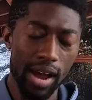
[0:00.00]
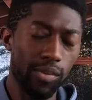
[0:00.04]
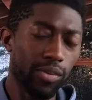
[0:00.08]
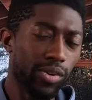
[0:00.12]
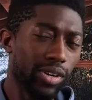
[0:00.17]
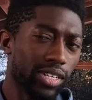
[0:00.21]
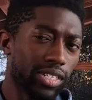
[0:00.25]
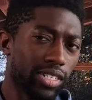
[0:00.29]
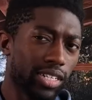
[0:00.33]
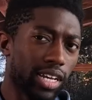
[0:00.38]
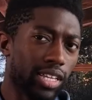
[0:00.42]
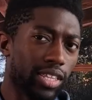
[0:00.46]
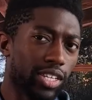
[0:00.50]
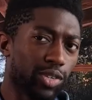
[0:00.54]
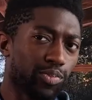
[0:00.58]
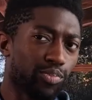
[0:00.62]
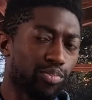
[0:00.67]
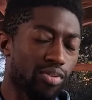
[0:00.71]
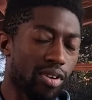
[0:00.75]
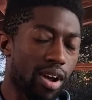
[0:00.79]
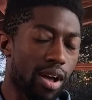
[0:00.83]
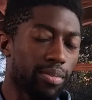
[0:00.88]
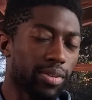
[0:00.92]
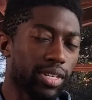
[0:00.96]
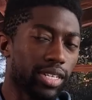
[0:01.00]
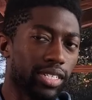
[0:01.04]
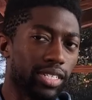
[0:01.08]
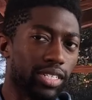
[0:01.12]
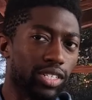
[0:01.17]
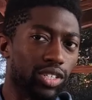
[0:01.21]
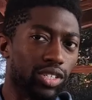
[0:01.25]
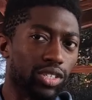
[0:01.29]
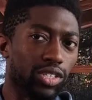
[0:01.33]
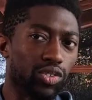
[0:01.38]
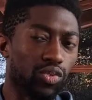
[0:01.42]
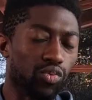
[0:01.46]
want to say this probably
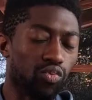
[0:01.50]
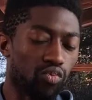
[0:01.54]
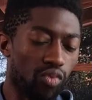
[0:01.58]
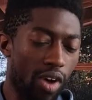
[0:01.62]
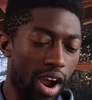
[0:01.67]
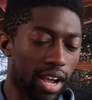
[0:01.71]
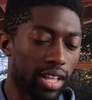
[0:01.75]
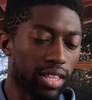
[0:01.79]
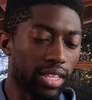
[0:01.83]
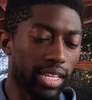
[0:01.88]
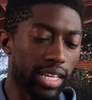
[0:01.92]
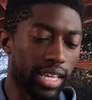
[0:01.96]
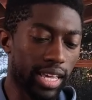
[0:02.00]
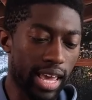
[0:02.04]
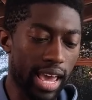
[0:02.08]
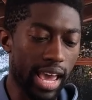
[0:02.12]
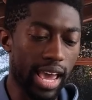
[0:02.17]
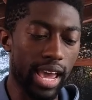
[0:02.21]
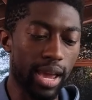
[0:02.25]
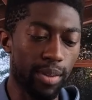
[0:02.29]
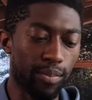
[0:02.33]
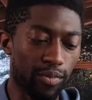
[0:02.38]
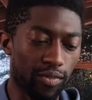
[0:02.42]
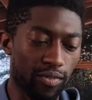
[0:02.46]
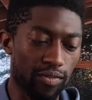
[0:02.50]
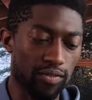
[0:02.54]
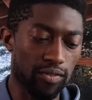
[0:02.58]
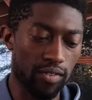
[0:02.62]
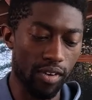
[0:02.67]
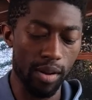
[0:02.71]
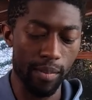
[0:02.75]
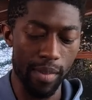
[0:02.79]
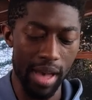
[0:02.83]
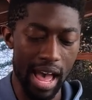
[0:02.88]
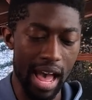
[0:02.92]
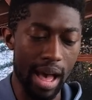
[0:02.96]
directly came
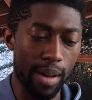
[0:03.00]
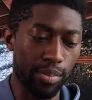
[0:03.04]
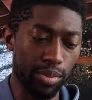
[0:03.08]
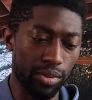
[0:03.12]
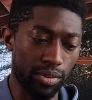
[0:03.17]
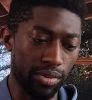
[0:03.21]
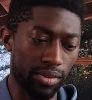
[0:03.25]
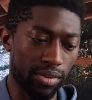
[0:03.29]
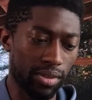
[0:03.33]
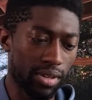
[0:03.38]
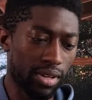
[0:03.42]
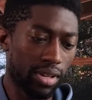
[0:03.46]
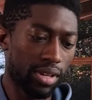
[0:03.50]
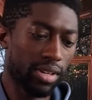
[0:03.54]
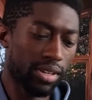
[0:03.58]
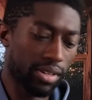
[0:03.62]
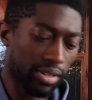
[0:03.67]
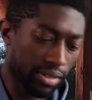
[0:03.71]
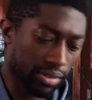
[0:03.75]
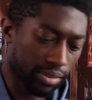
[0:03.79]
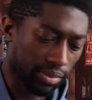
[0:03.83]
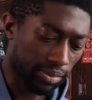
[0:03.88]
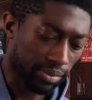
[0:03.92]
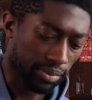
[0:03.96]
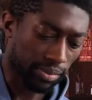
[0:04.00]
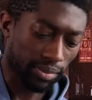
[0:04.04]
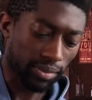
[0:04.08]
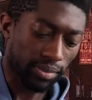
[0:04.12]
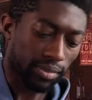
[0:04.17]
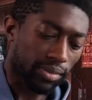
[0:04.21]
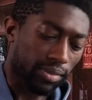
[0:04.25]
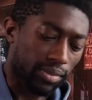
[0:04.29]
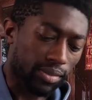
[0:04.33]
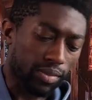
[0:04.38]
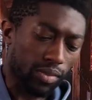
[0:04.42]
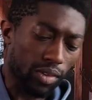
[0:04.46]
from Apple.
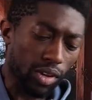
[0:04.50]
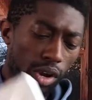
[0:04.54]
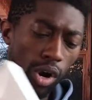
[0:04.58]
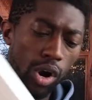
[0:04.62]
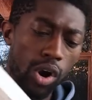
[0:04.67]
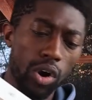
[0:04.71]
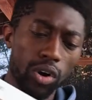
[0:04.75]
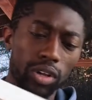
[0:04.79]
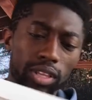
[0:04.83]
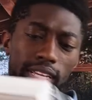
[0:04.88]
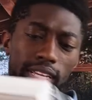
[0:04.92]
Or at